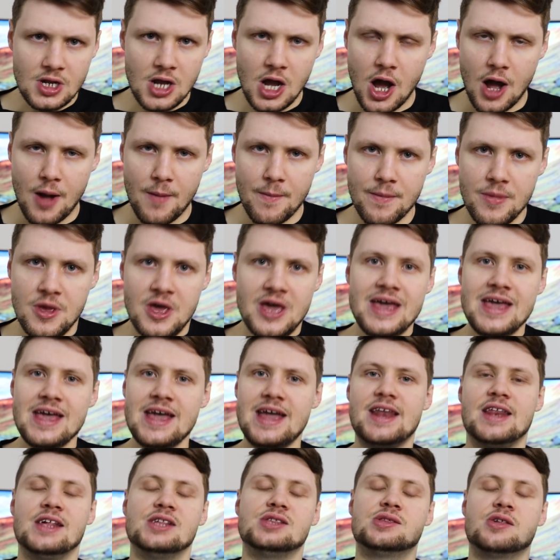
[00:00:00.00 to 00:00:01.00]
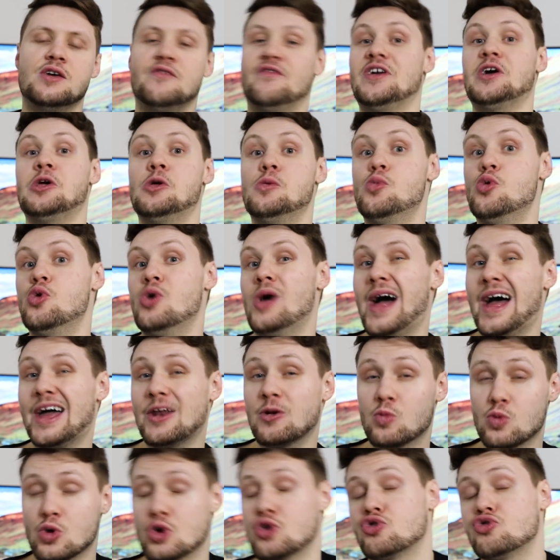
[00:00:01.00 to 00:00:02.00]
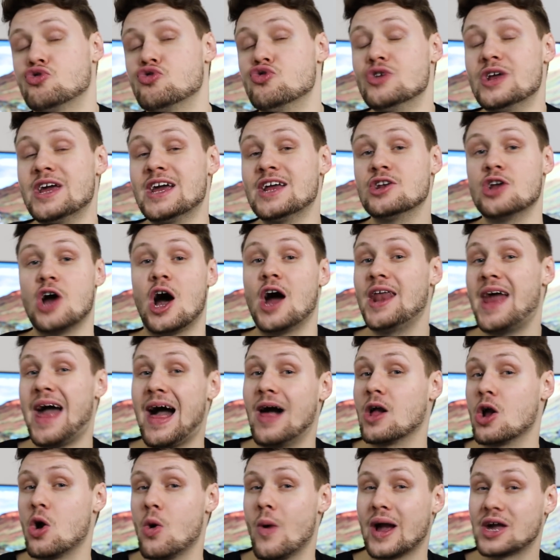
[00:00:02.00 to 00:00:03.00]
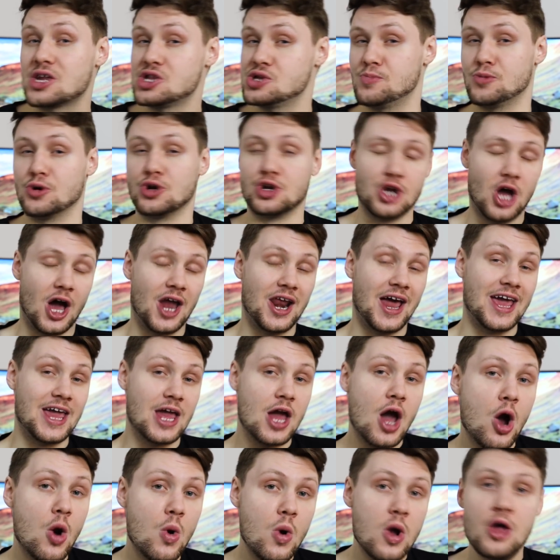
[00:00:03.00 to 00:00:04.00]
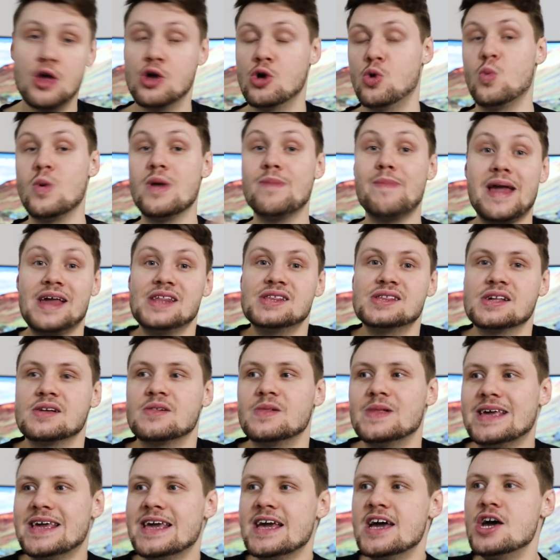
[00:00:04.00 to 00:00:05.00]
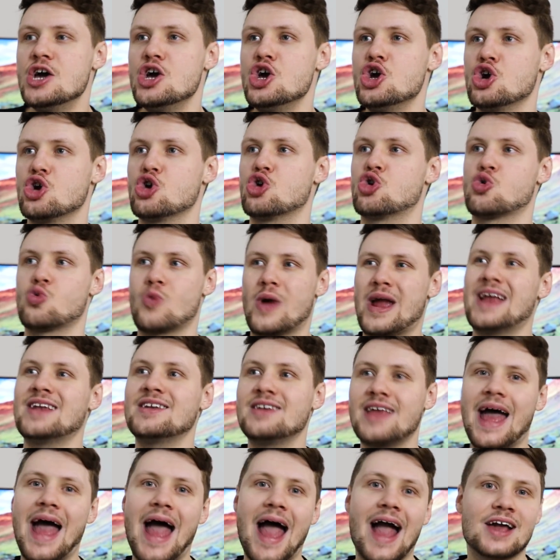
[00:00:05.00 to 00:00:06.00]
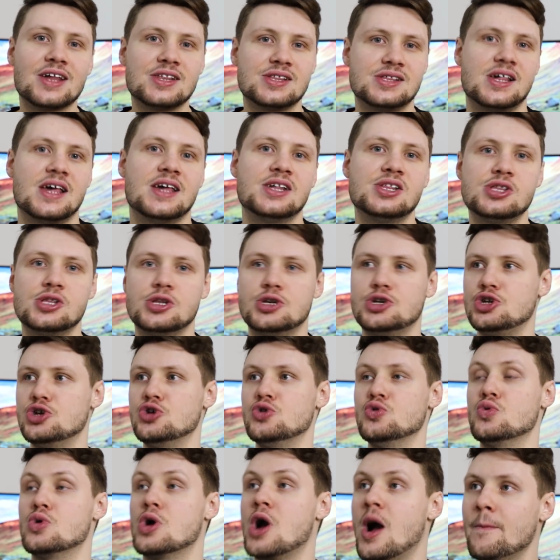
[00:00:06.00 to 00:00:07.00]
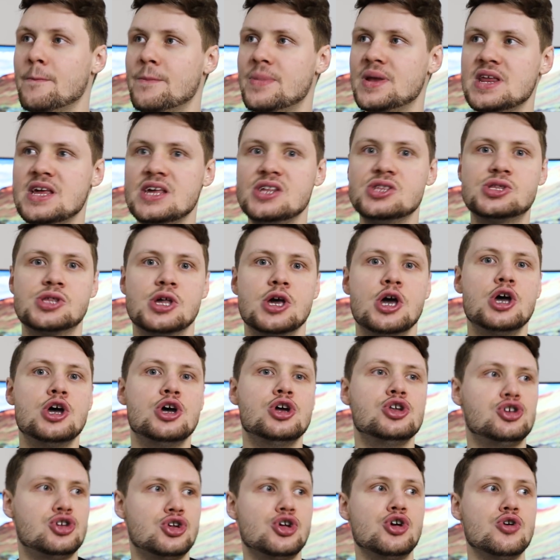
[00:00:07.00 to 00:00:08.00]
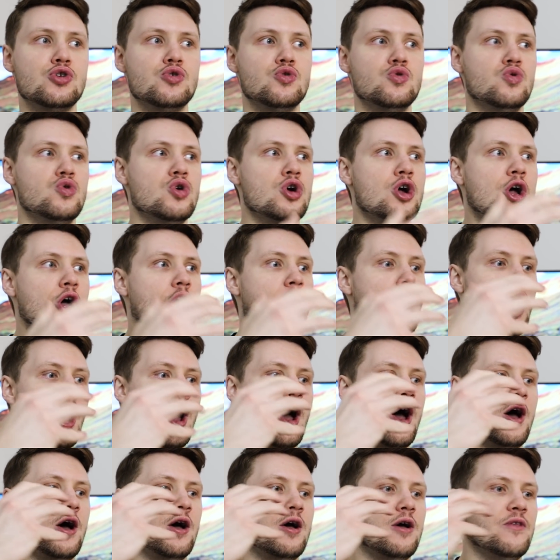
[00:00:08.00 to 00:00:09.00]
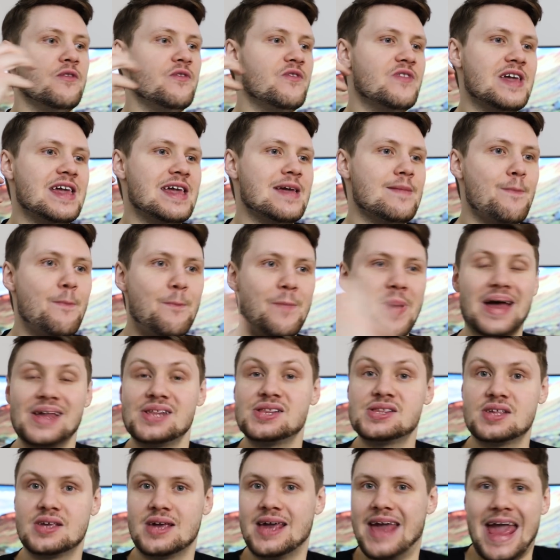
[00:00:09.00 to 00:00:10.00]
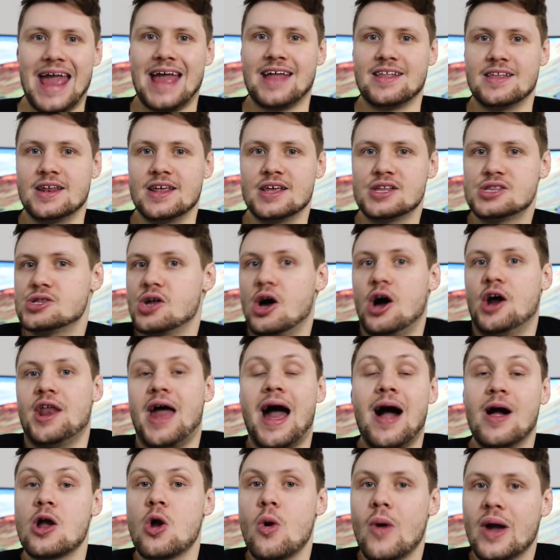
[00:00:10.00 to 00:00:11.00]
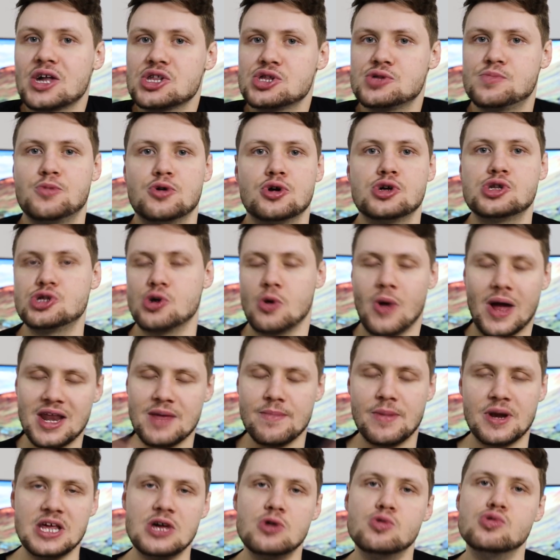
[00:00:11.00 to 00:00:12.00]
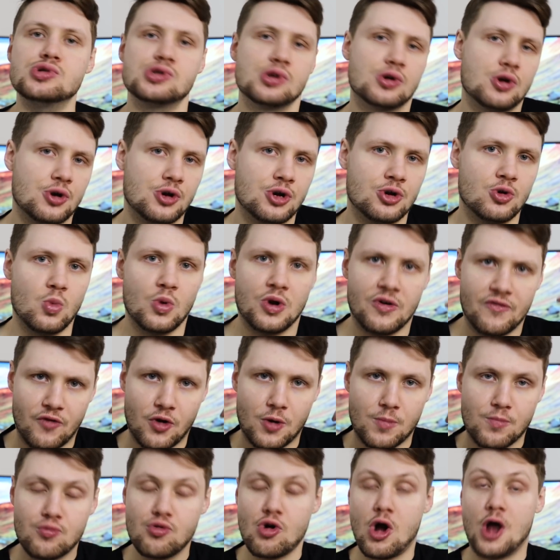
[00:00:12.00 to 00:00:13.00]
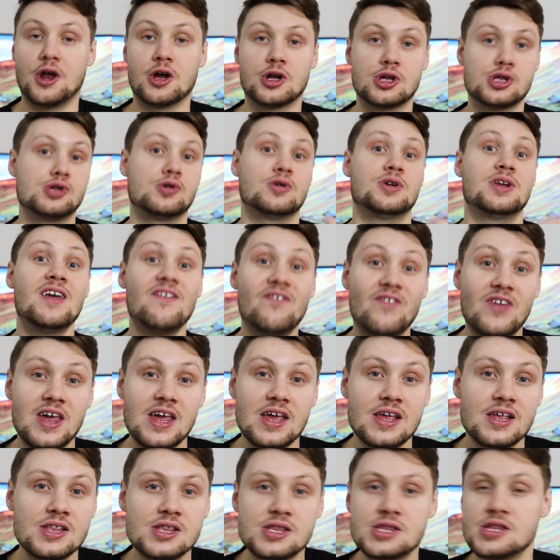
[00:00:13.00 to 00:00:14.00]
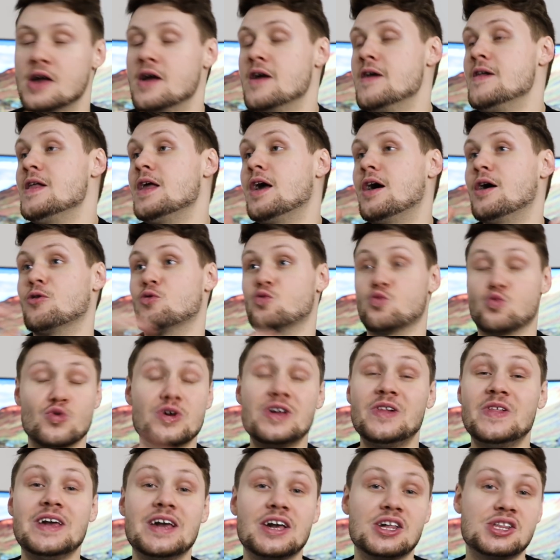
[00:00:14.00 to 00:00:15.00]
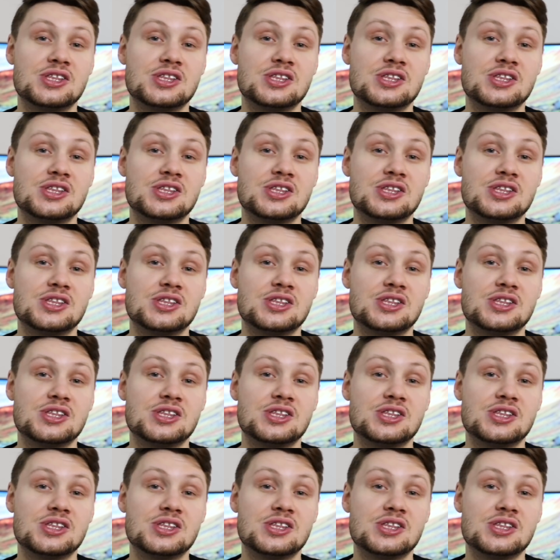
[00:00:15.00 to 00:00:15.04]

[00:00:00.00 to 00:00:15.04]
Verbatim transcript: Um, it is available at recruiting.algoexpert.io. We basically grant access to companies to uh, the best candidates on Algo Expert. So anybody who's earned one of our product certificates, uh, really